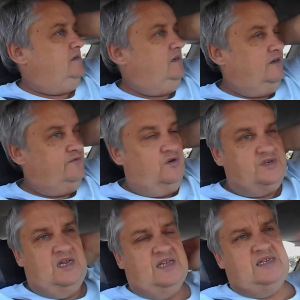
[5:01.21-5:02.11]
And, of
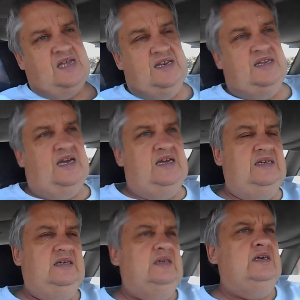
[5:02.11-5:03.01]
course, next
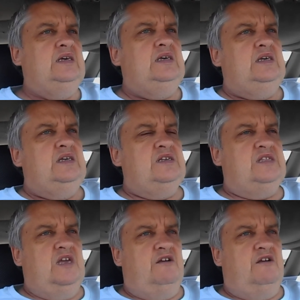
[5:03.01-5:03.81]
Sunday is the